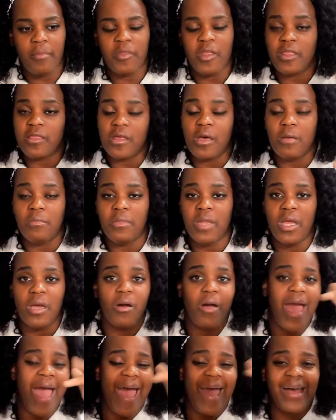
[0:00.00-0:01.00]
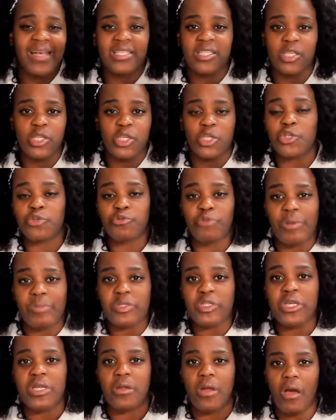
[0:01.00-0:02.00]
the thumbnail has the
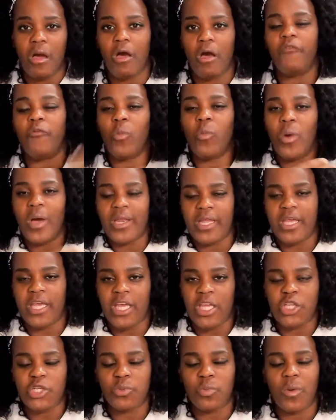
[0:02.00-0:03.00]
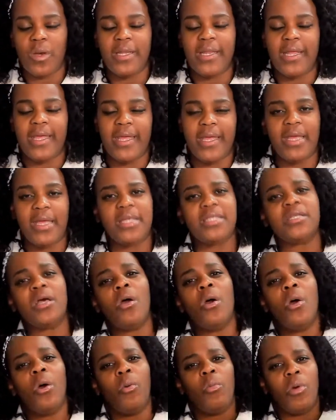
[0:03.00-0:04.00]
description of what each one is.
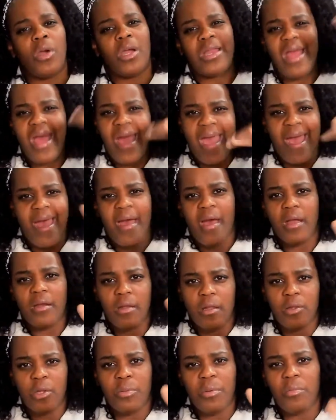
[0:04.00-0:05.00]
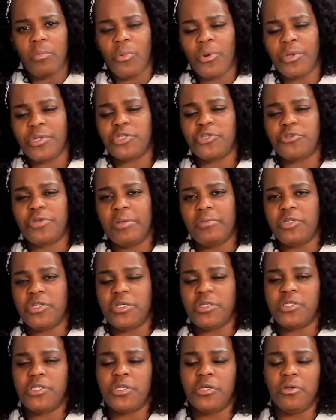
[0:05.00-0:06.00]
We're going to add a little bit more
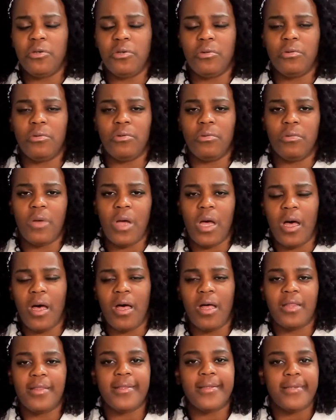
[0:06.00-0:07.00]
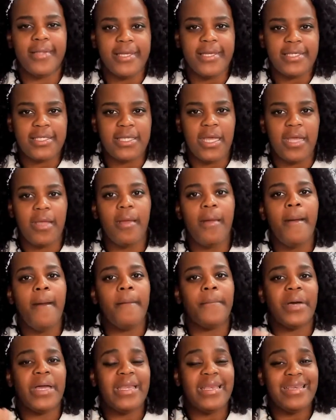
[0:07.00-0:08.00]
description to the listing,
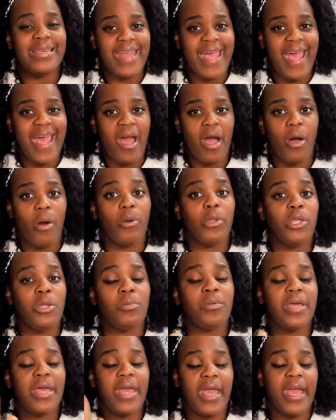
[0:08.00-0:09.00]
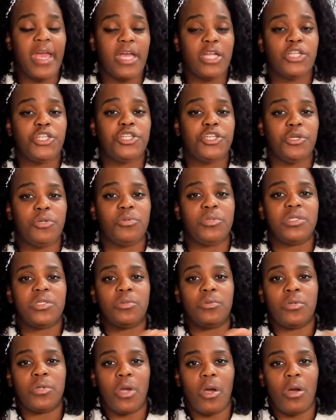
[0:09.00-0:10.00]
but now you can choose
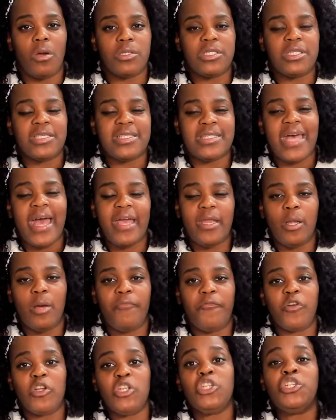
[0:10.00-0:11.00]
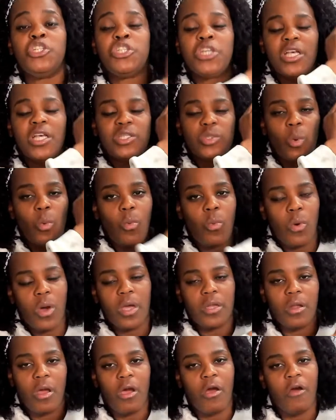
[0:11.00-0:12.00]
to sign up for just
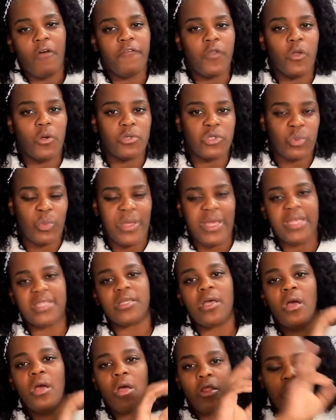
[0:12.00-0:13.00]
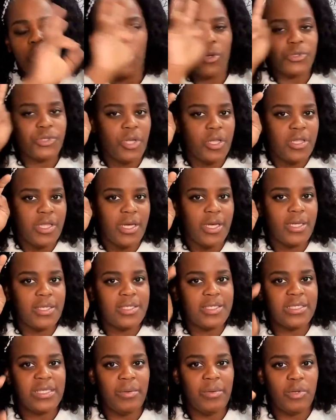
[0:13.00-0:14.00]
one of those weeks. Those are the
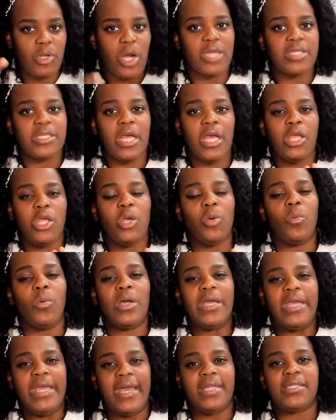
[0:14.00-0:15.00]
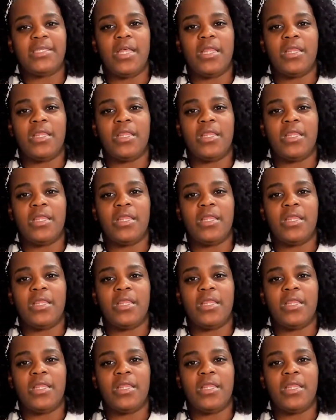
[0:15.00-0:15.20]
seminars, and you will get